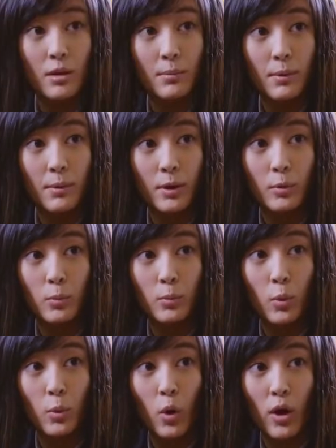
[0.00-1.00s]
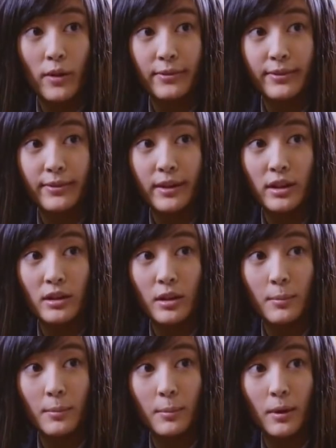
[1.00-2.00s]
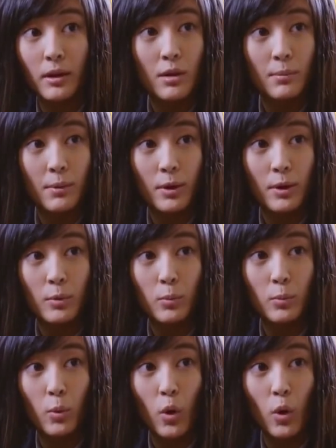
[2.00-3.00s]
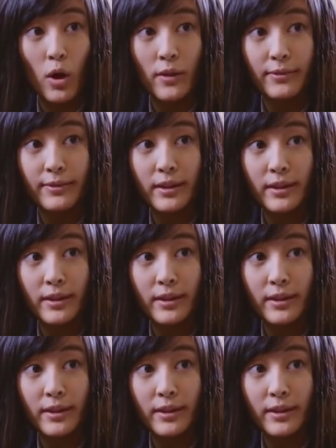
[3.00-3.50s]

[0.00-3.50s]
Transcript: there is a mysterious video has been uploaded on internet. People are